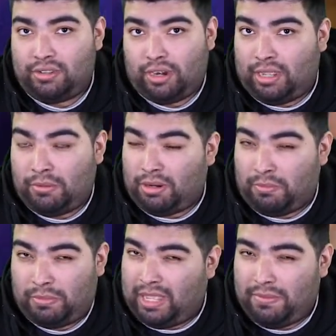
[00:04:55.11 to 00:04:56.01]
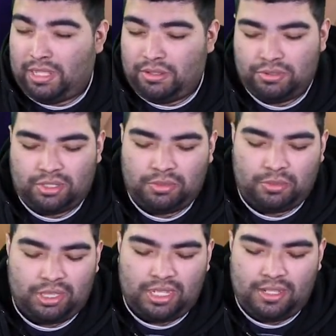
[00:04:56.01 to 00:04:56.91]
you're able to maybe do something
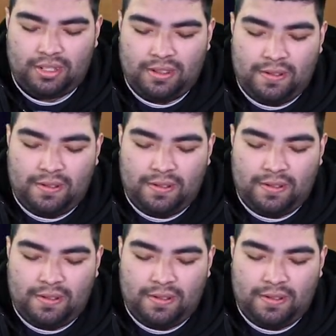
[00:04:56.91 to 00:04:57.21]
with it.